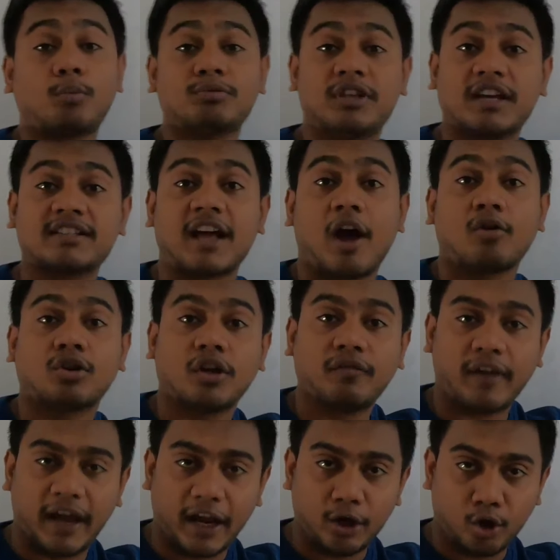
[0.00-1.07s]
objects out
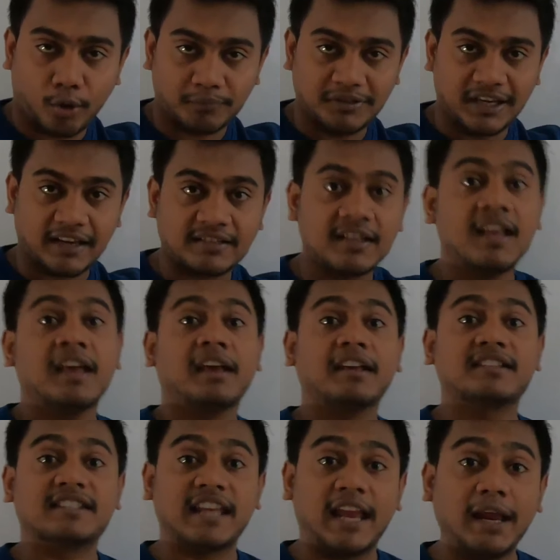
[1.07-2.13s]
of n objects
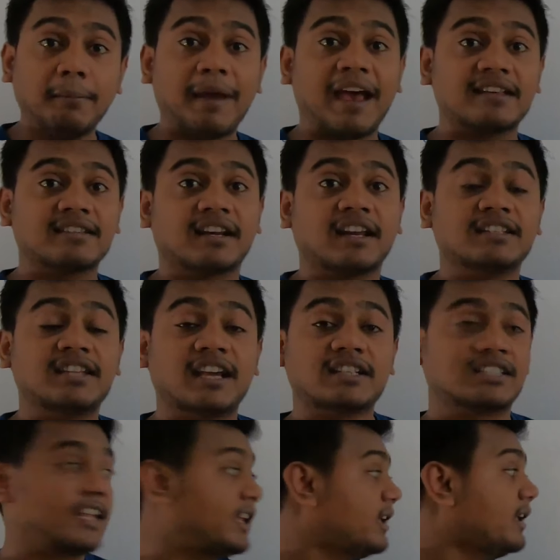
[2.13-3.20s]
is same as
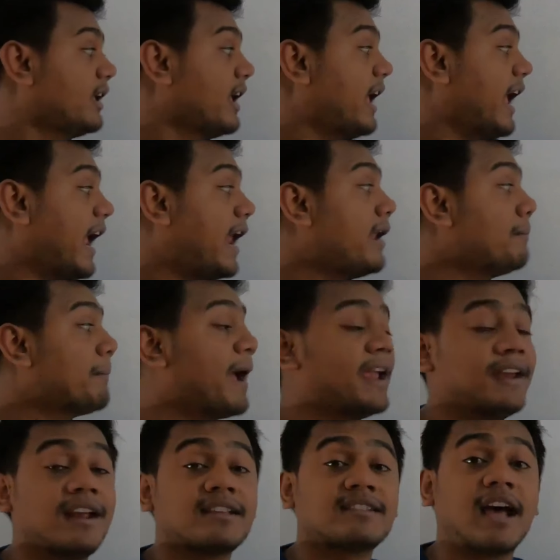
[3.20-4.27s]
rejecting n
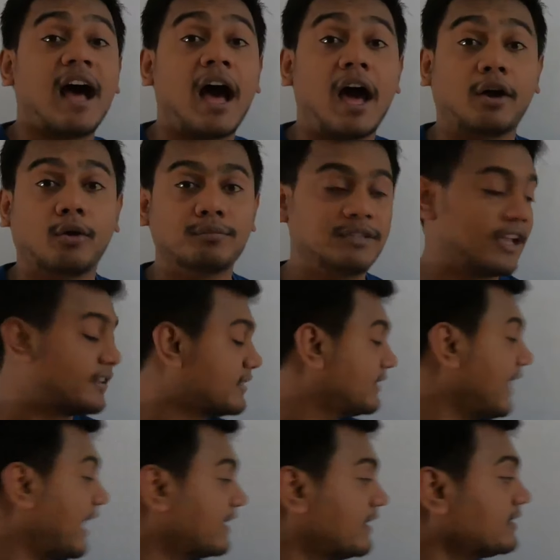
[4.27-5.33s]
minus r objects.
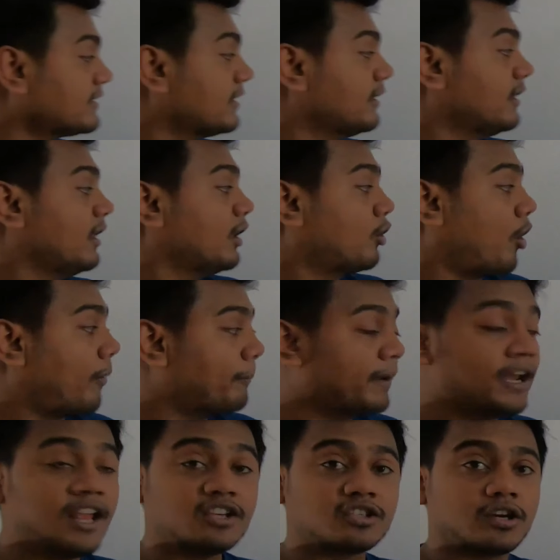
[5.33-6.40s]
That is,
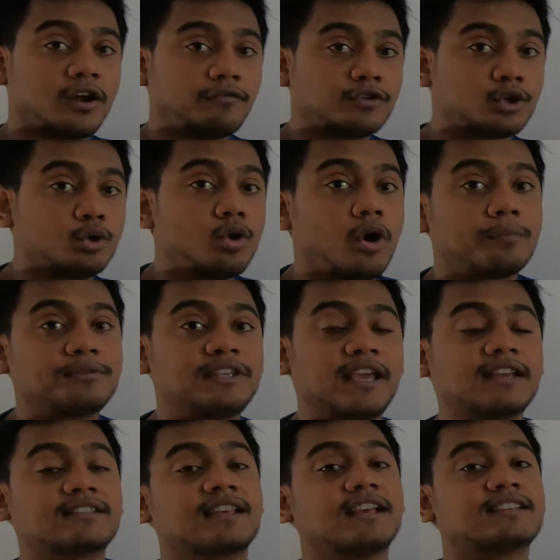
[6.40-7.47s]
combination of 2
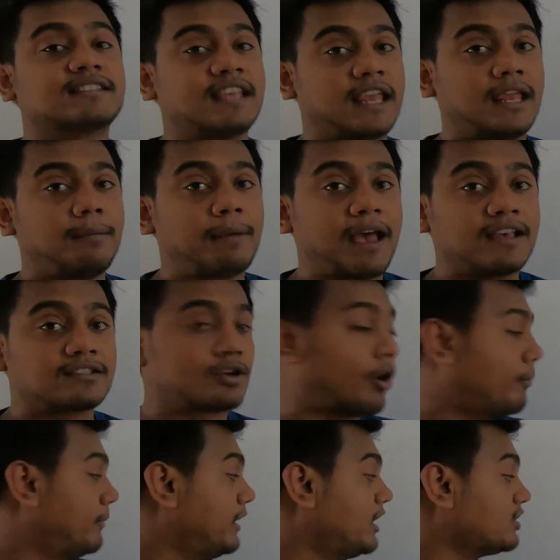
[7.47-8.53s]
objects is same as
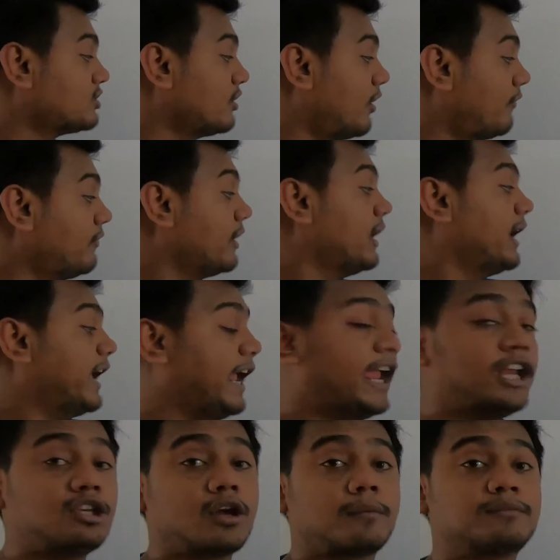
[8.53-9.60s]
combination of
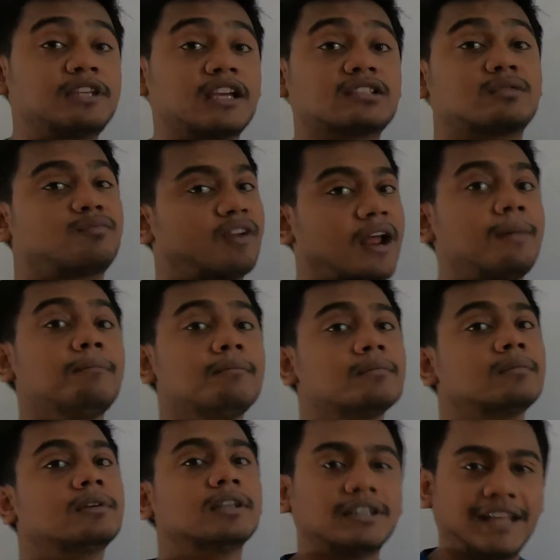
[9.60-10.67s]
8 objects from
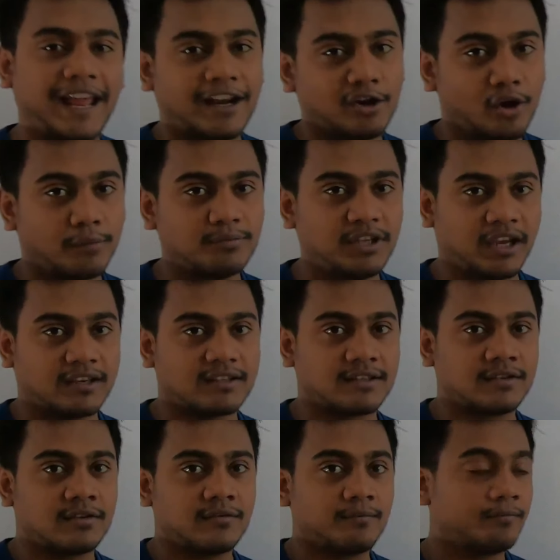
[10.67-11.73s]
10
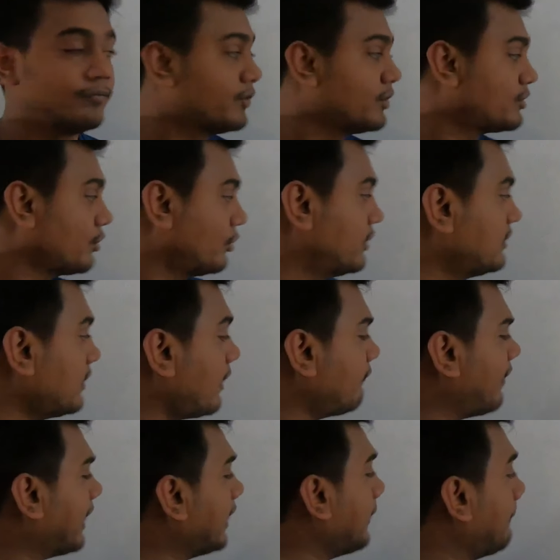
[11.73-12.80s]
objects. So this is a
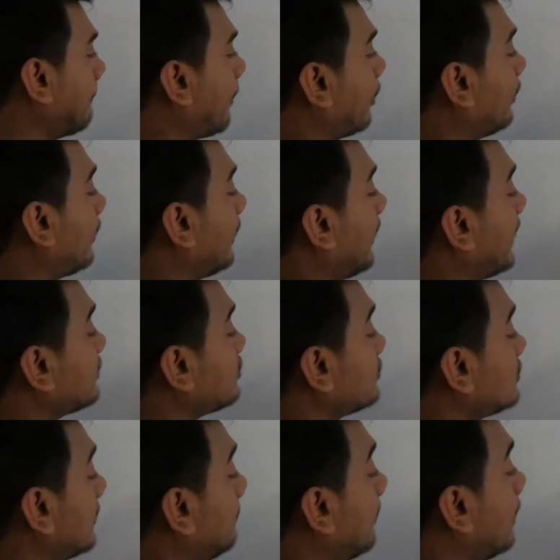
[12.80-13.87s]
very important
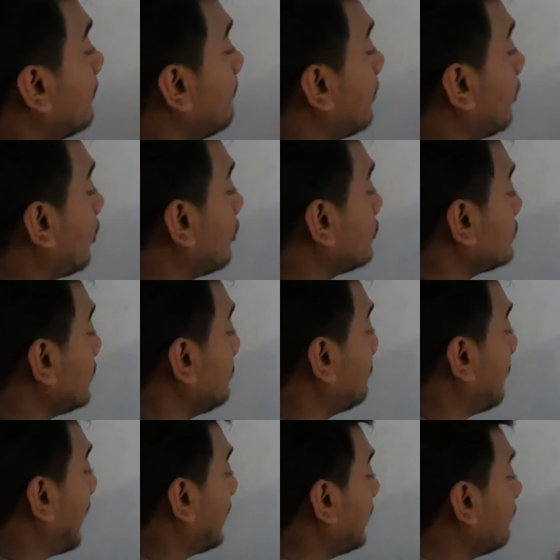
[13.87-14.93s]
relationship, because
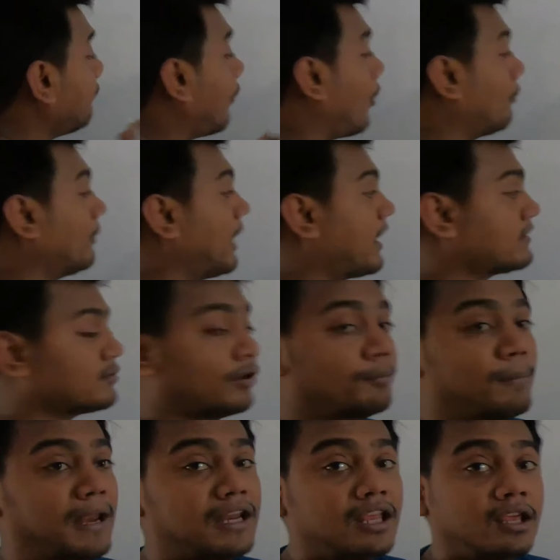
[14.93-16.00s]
in many formulas or
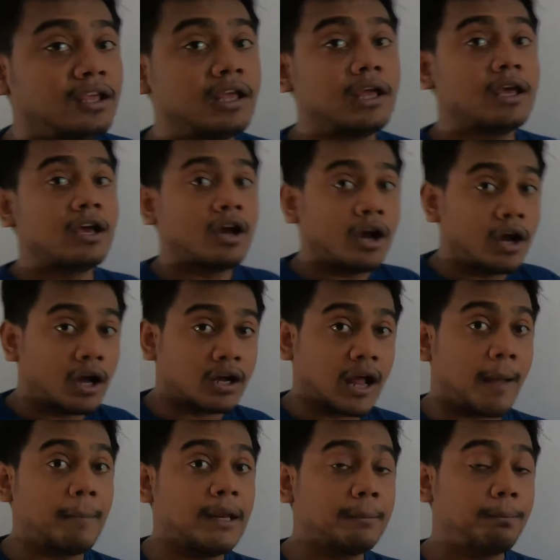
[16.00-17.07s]
many
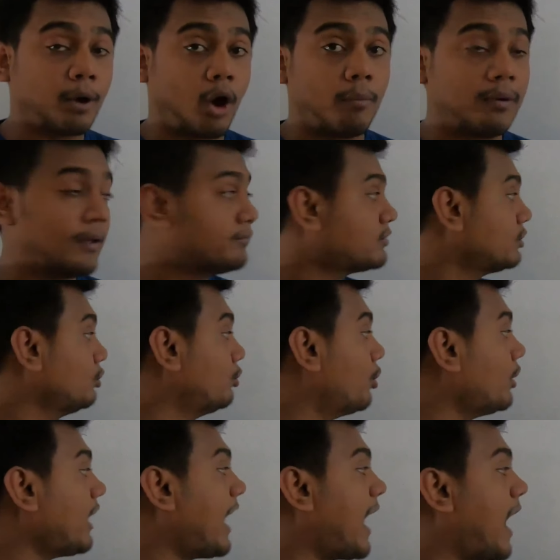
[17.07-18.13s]
coming problems, you
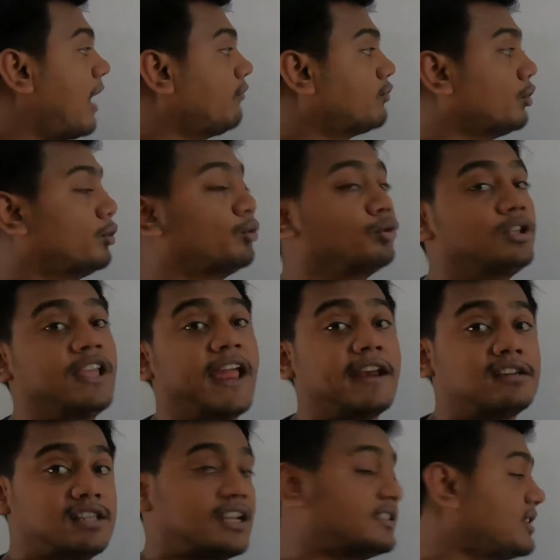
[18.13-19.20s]
don't have to do the
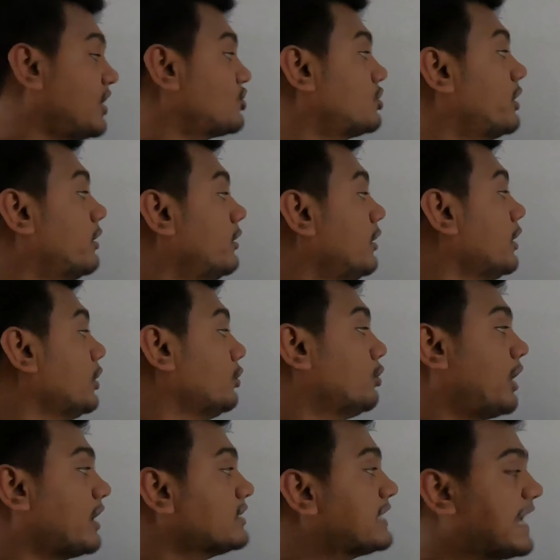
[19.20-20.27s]
entire section. You
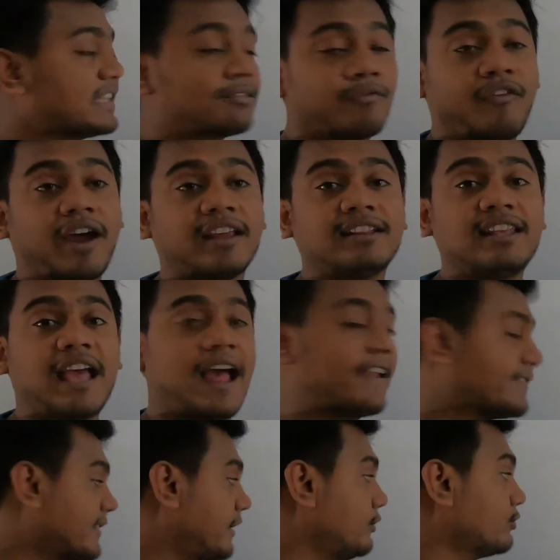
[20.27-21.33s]
can just find the
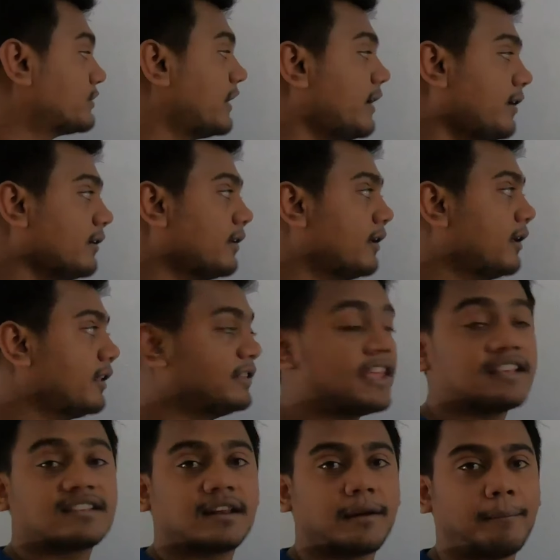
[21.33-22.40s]
answer using
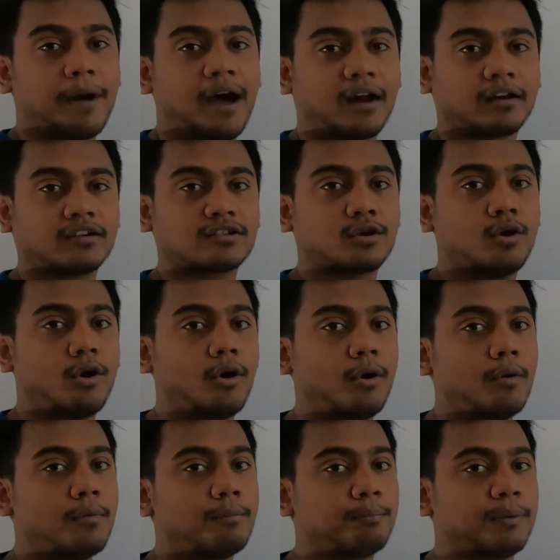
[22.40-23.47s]
this remark.
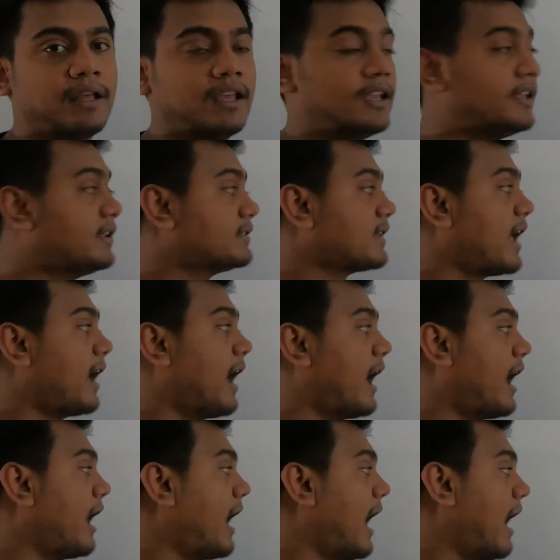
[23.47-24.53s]
So please
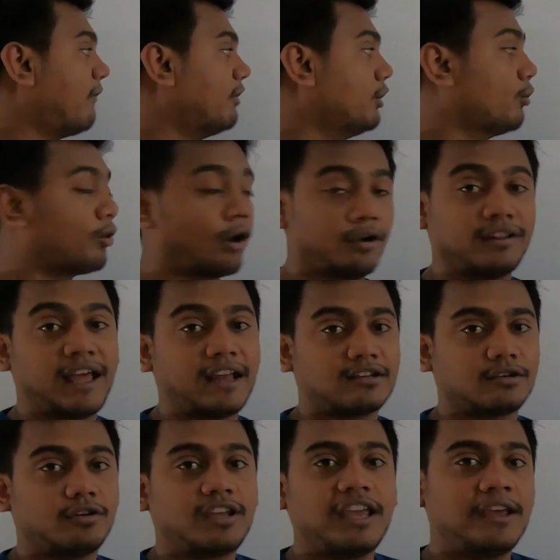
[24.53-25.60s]
have a look on
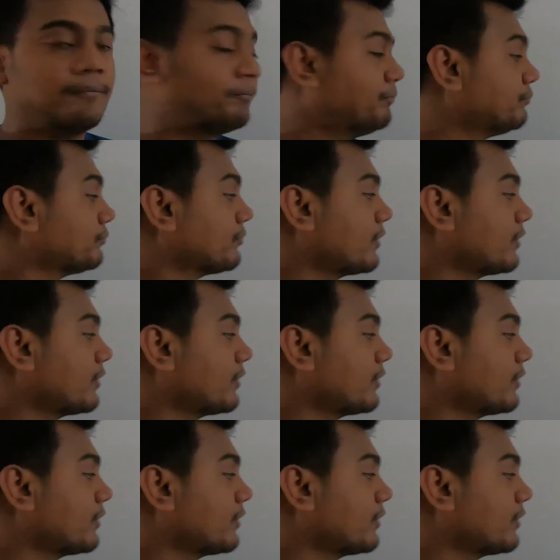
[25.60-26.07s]
that. Okay.